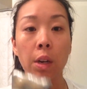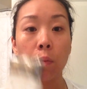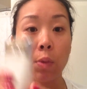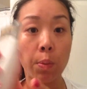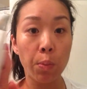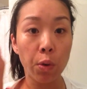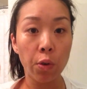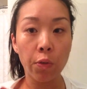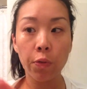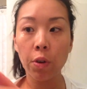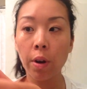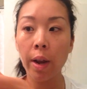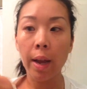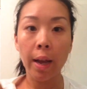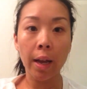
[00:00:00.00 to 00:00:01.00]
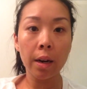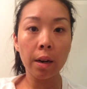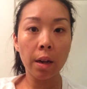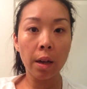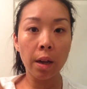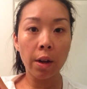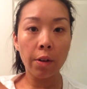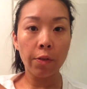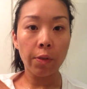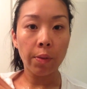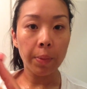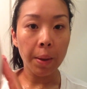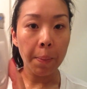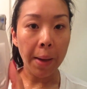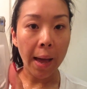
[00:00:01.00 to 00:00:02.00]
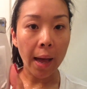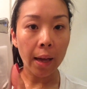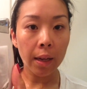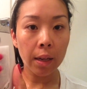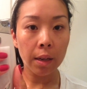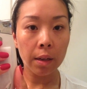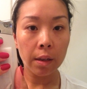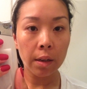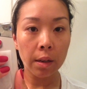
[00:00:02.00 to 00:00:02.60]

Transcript: remove your head from the back,